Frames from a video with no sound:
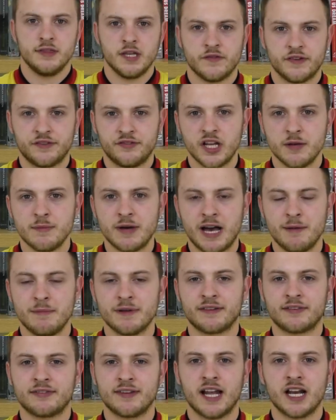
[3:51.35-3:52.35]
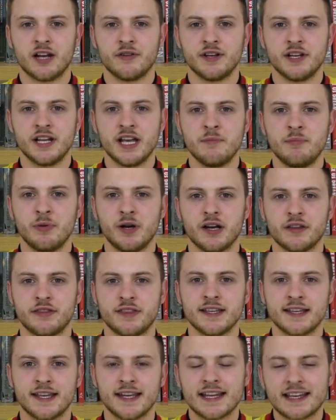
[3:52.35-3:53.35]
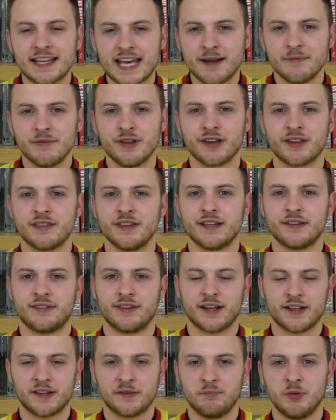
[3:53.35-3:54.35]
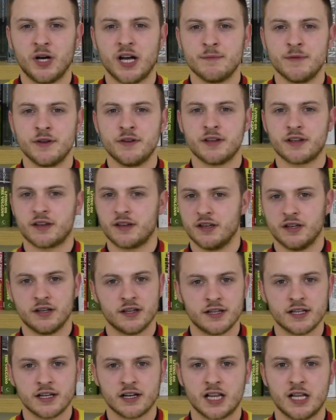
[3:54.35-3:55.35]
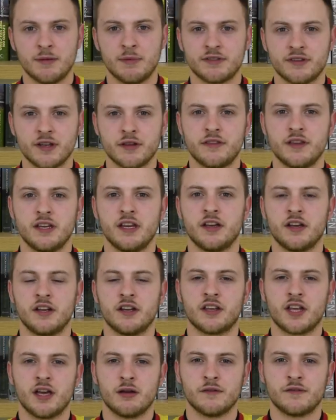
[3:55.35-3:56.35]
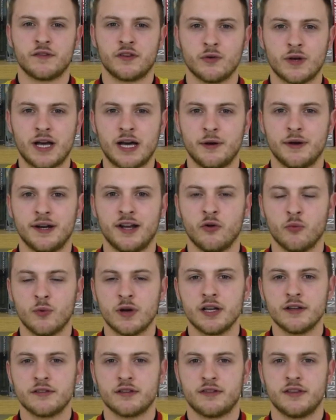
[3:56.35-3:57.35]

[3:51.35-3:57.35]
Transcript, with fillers: Now there's no Mohamed Salah in there, but I think in a game like this against Bayern Munich, an elite club, I don't think you're going to go with two out-and-out -out wingers.